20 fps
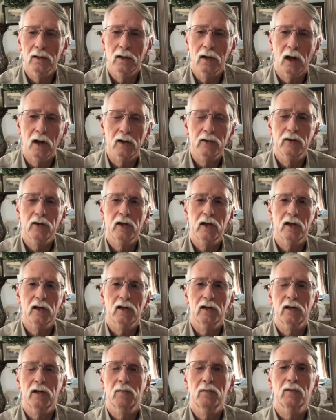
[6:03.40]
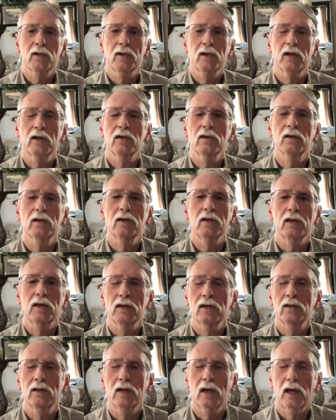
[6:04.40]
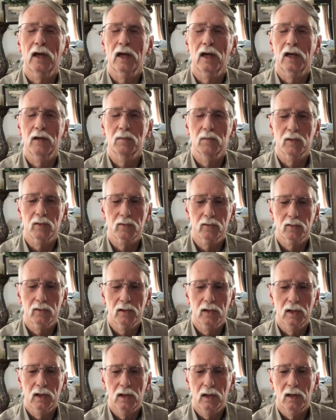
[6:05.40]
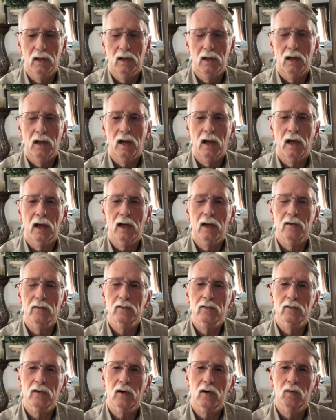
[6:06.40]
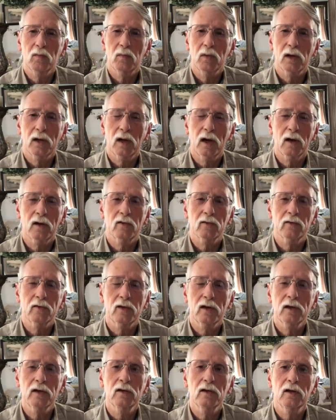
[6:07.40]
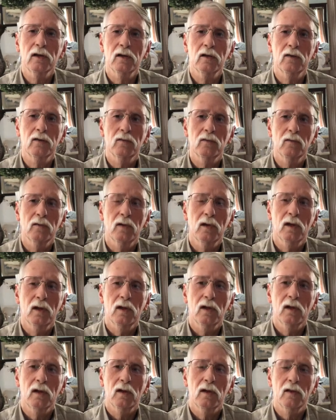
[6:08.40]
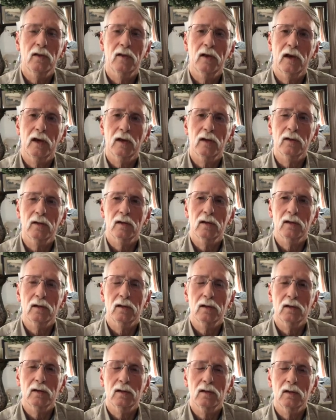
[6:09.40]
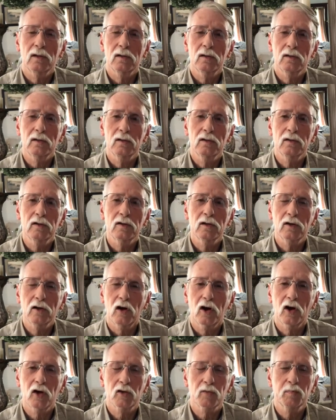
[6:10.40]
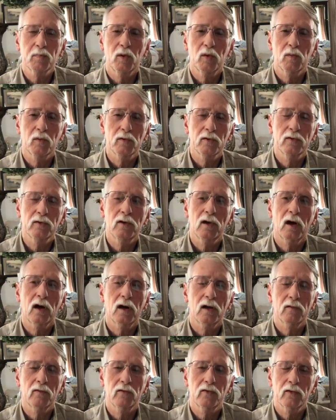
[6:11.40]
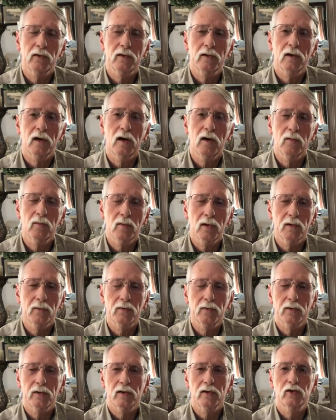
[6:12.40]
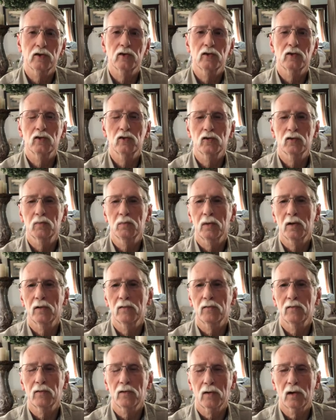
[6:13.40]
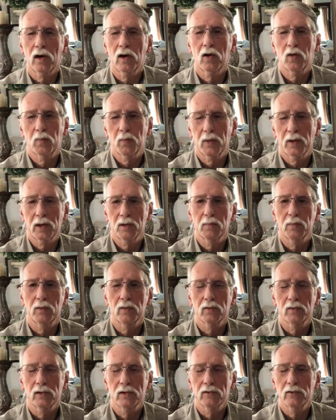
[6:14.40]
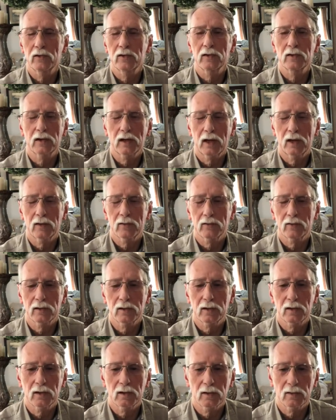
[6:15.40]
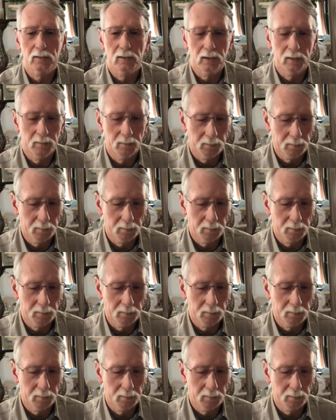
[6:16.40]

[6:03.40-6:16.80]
God telling him to kill and eat the animals. And so because he knew that the gospel was not only for the Jews, but for all people, the Gentiles included.